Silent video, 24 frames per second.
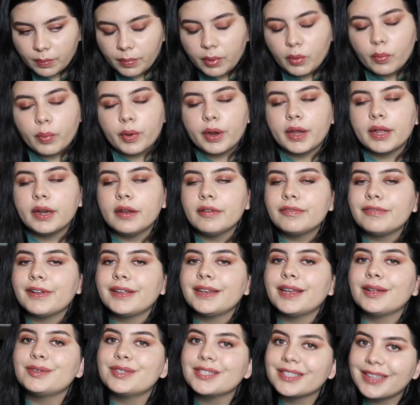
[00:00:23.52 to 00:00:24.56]
but we're gonna
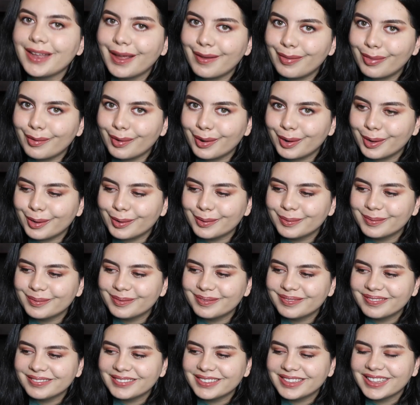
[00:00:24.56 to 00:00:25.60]
find out together.
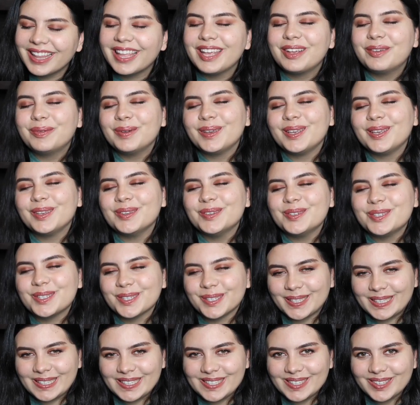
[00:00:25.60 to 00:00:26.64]
Like we
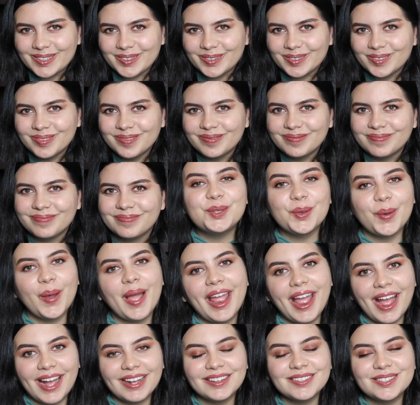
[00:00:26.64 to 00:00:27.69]
usually do. So I
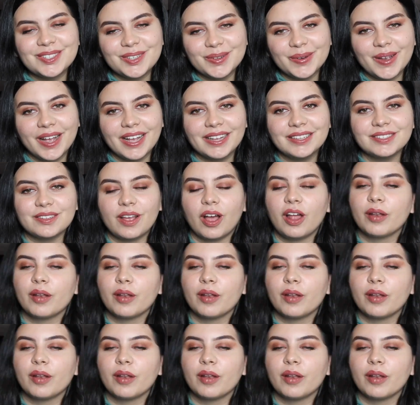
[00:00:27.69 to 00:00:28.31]
asked you guys